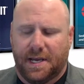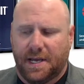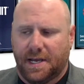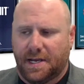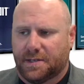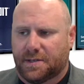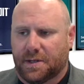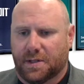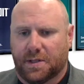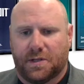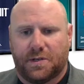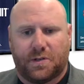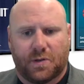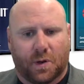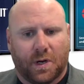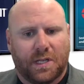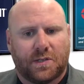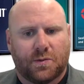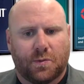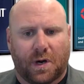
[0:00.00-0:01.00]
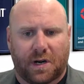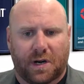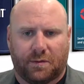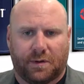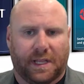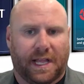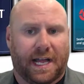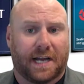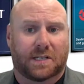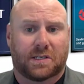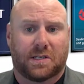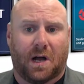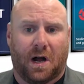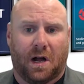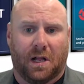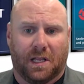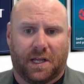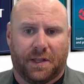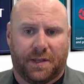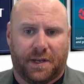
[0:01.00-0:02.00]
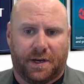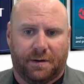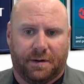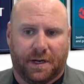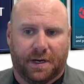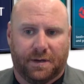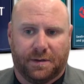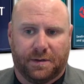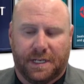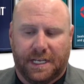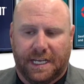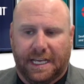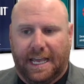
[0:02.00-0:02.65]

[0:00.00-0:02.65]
So the joints want to relax all on their own.